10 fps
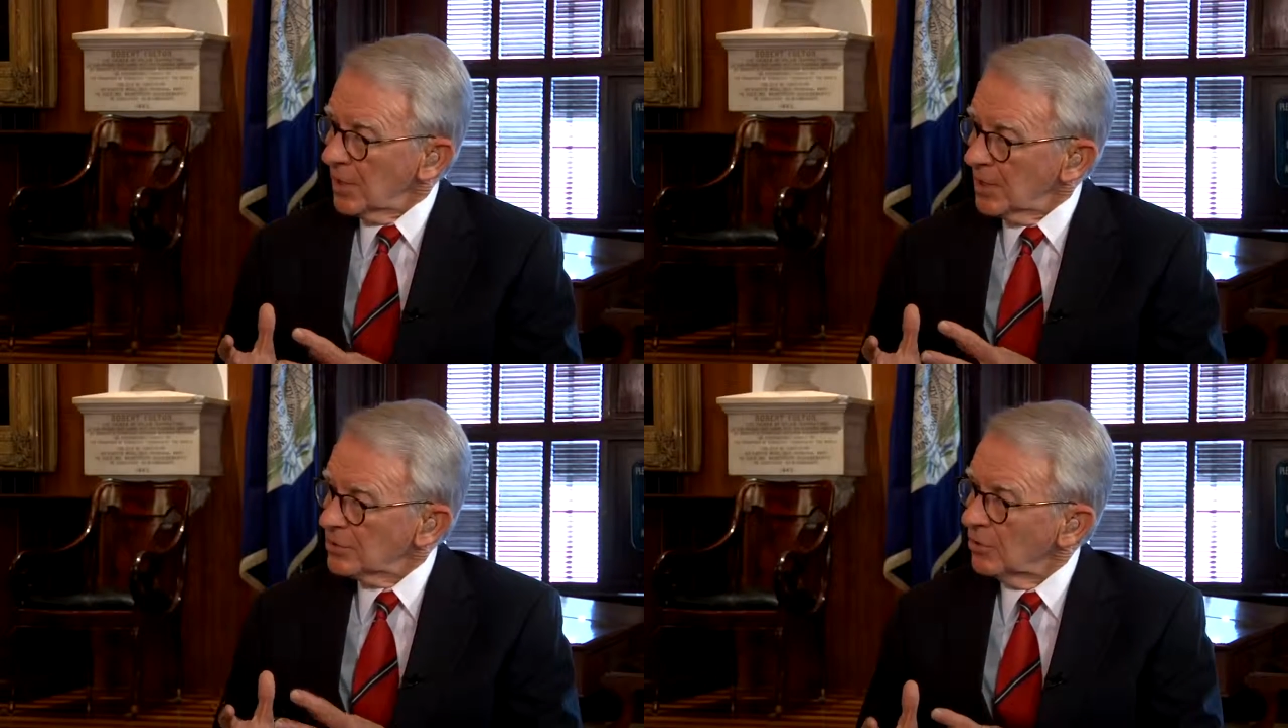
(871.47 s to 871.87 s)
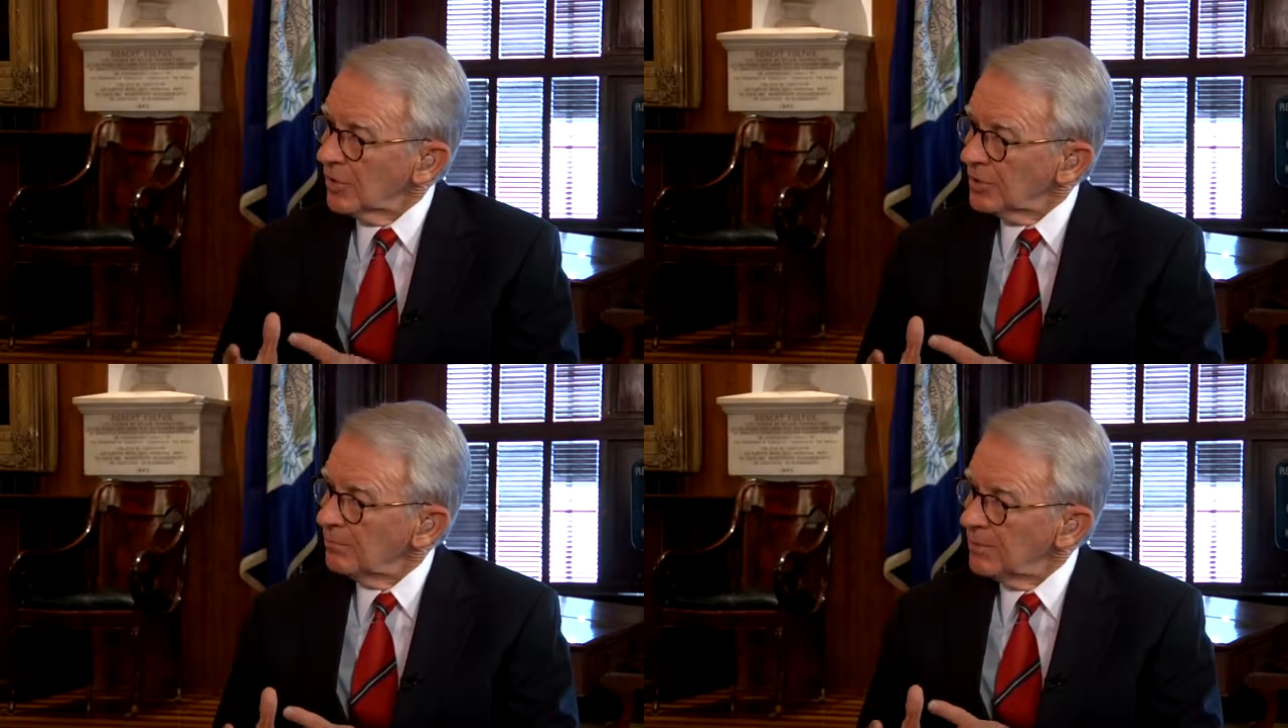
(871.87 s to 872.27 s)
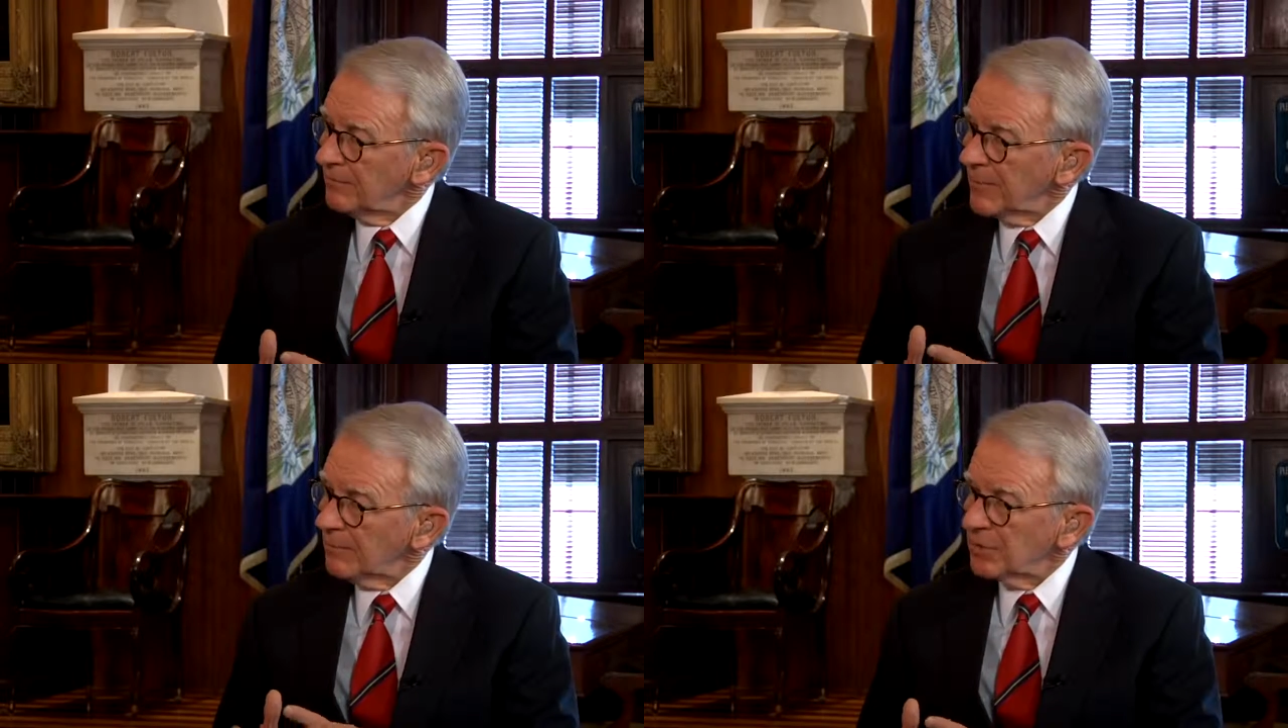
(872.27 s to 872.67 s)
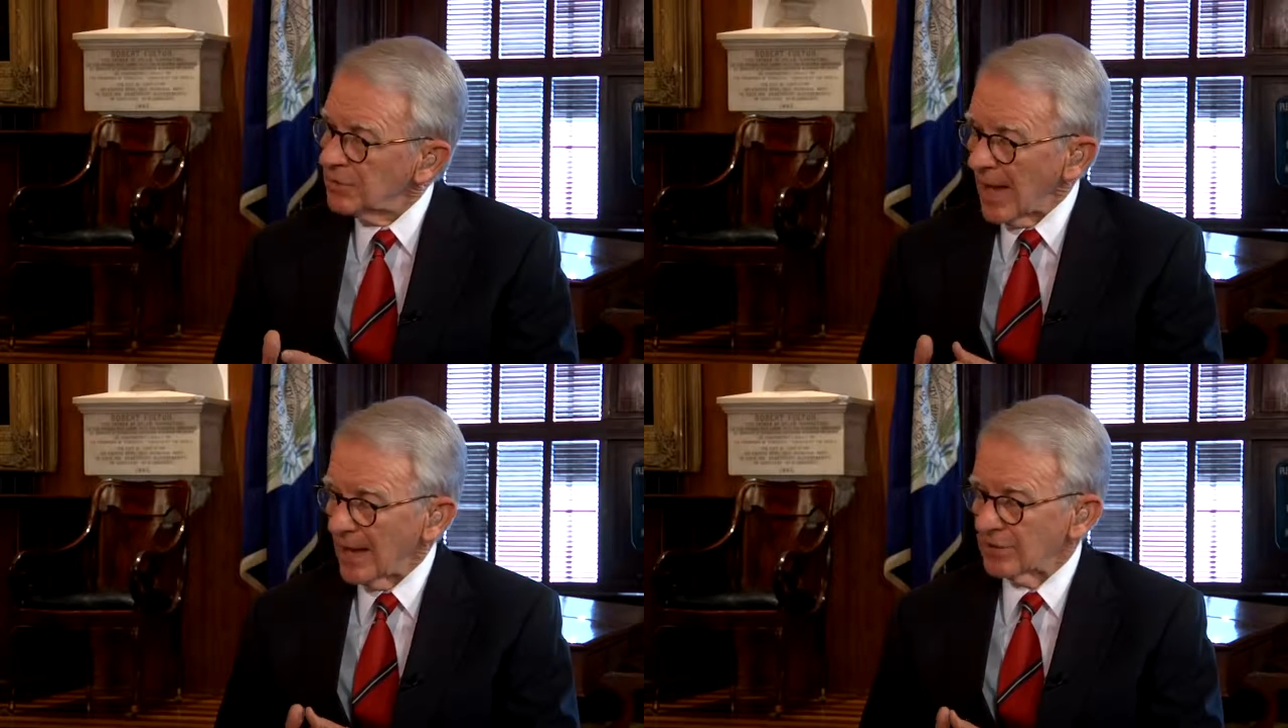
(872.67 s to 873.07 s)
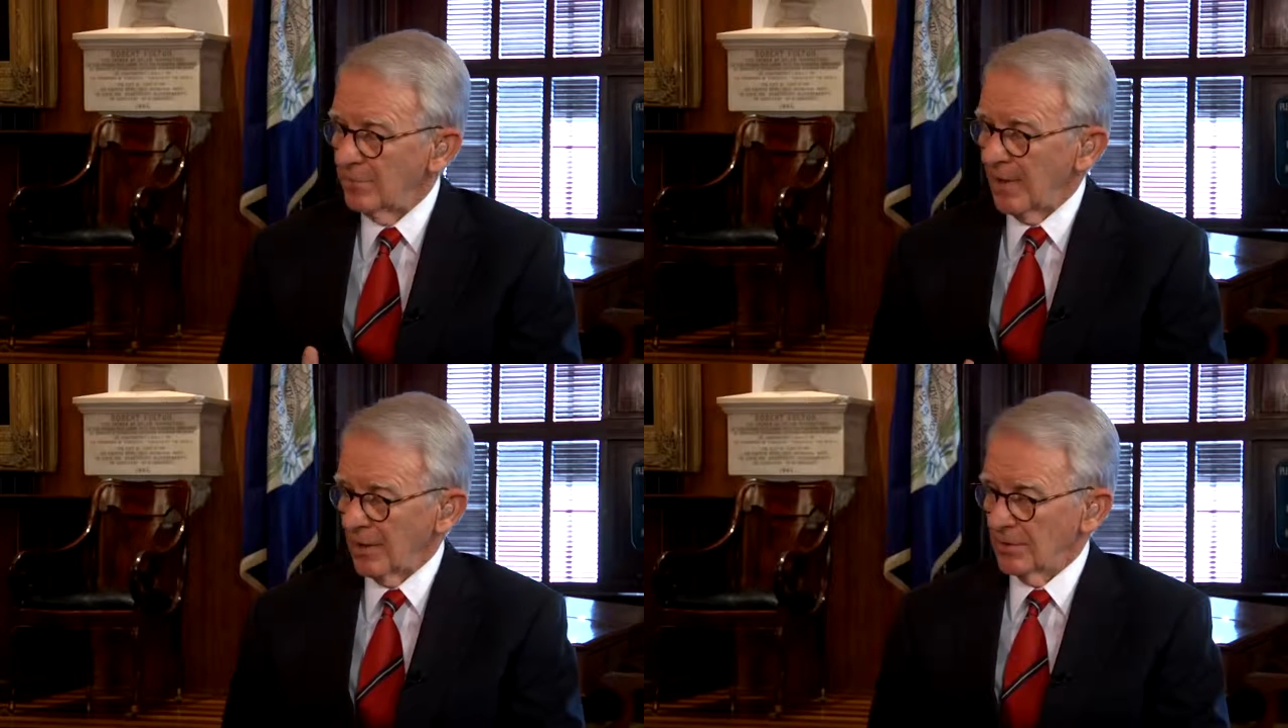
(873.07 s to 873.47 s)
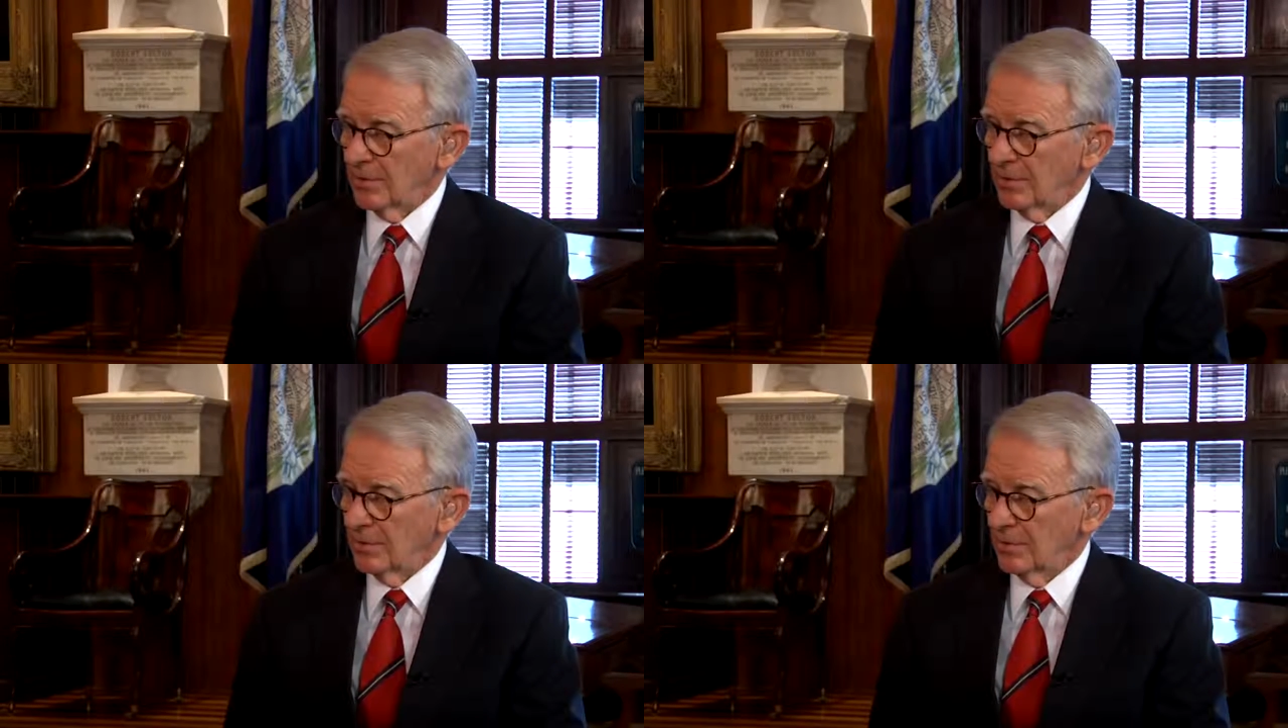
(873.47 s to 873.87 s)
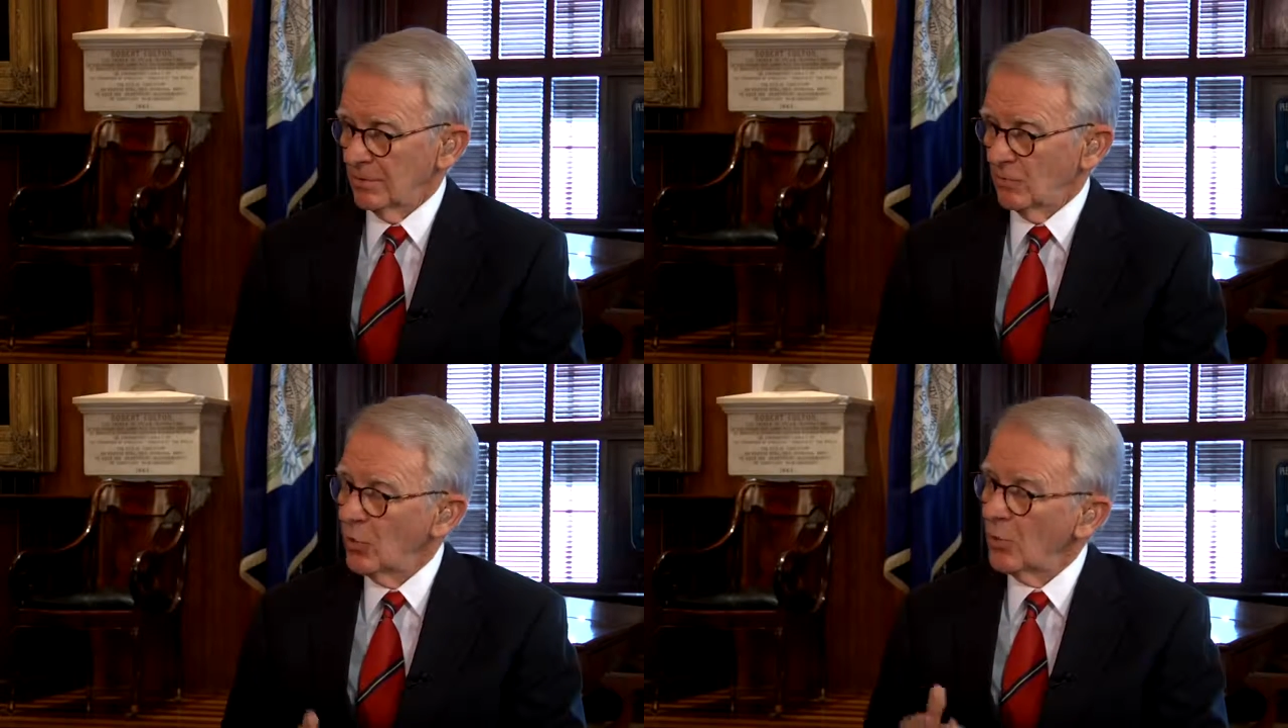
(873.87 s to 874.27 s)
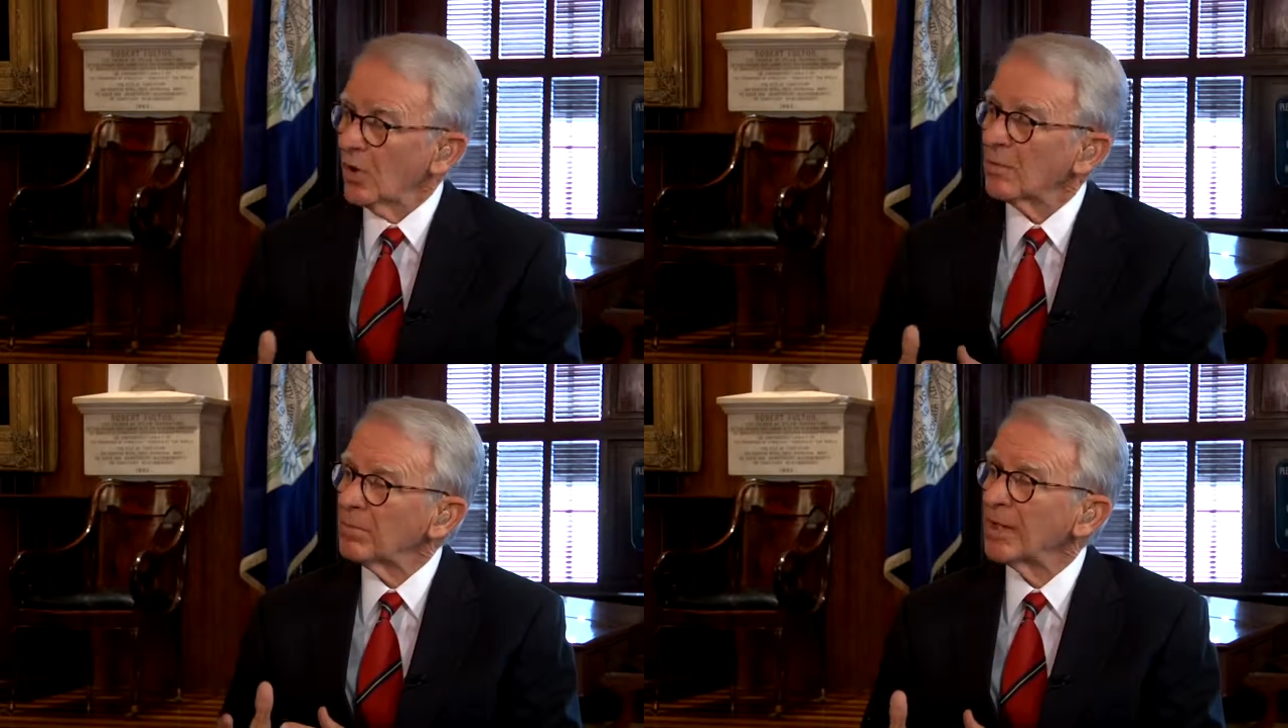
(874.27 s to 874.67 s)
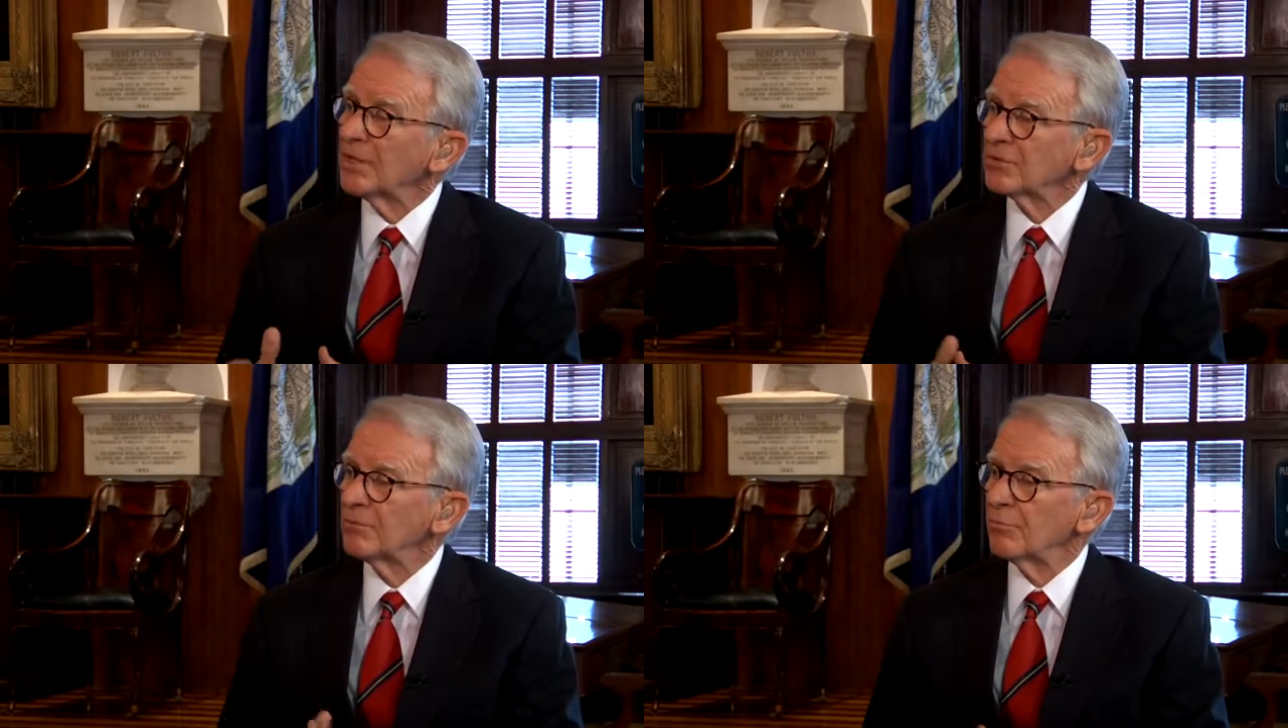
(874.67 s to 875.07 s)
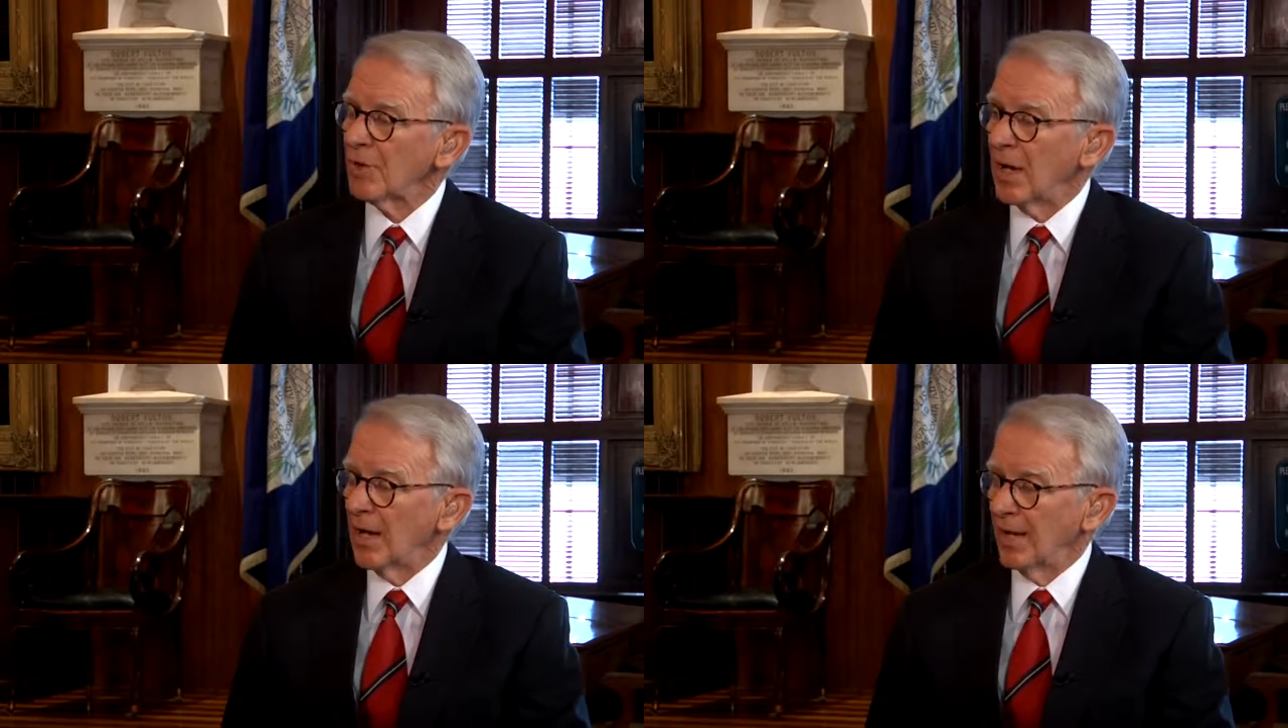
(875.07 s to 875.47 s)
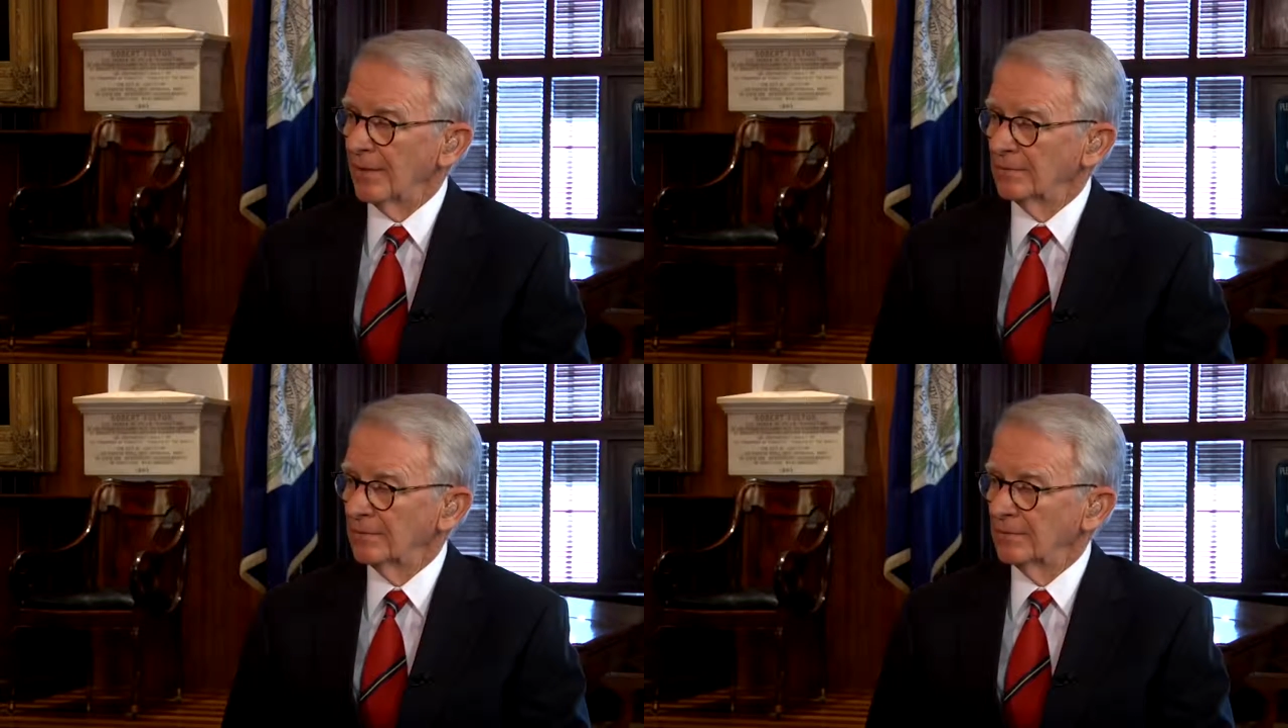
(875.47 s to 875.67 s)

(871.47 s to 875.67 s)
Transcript: it's going to beef up the tax base. We want a place of pride.